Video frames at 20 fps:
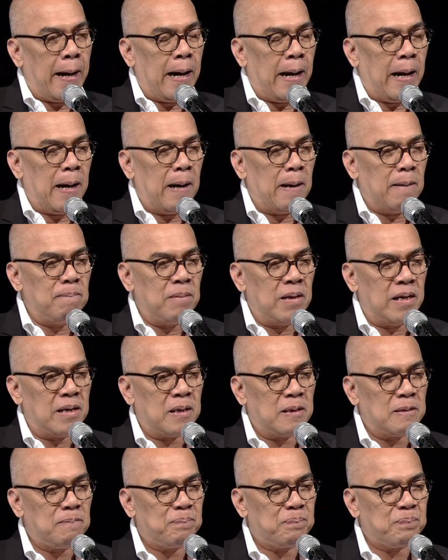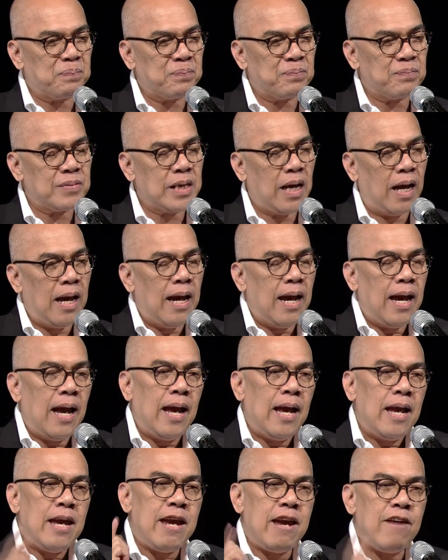Um,
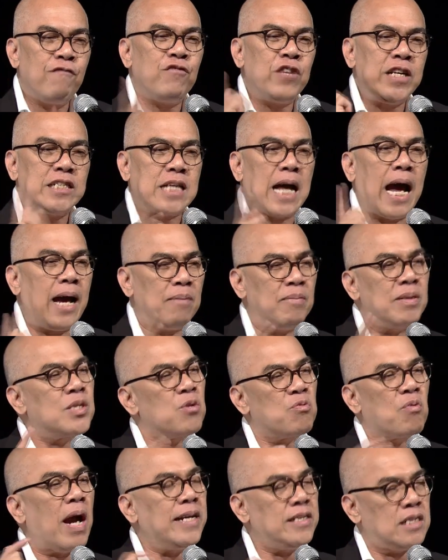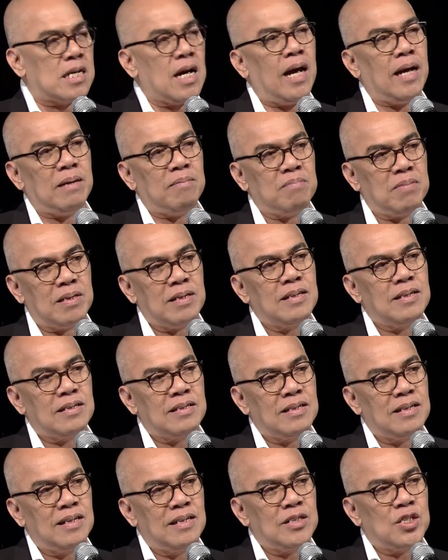every time is the right time
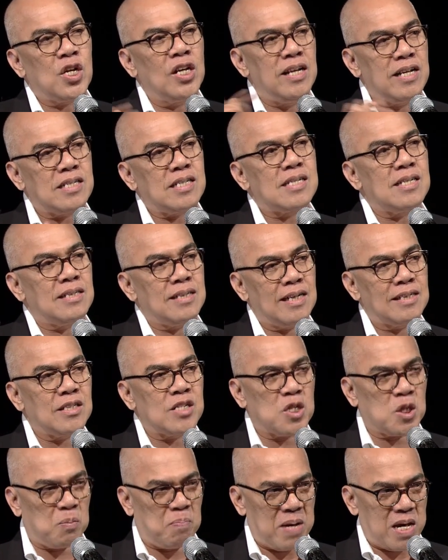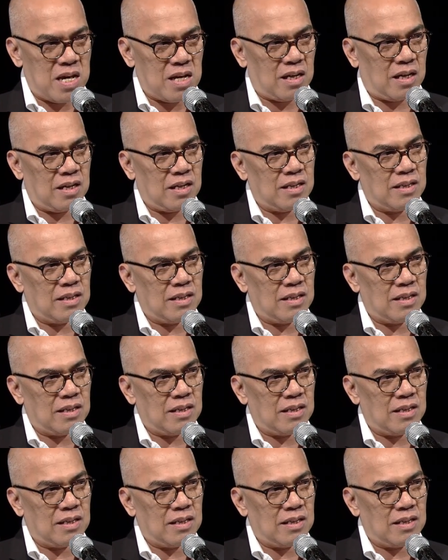to listen and to speak.